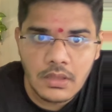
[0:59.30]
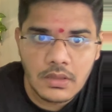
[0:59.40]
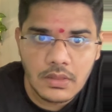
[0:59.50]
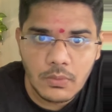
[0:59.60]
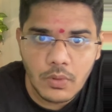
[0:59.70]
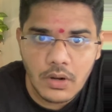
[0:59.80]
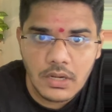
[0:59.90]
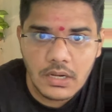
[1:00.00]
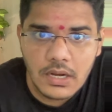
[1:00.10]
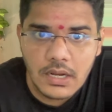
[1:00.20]
The
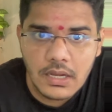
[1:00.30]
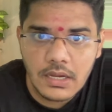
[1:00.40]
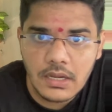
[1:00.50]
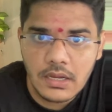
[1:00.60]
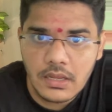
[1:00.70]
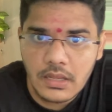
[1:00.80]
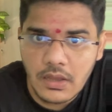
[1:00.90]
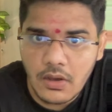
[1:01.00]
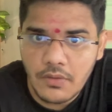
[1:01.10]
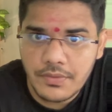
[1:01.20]
water content
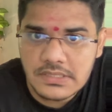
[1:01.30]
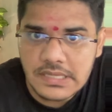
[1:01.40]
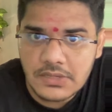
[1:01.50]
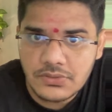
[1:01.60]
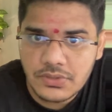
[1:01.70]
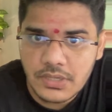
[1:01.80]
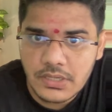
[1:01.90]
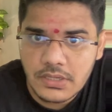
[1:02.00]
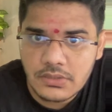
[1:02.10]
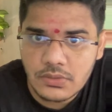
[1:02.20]
of a
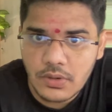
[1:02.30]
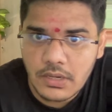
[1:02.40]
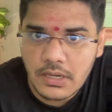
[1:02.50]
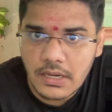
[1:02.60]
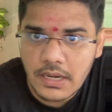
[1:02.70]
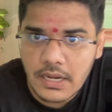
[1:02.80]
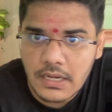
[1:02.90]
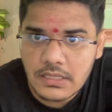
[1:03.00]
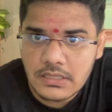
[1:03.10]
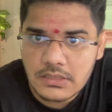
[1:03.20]
saturated soil and the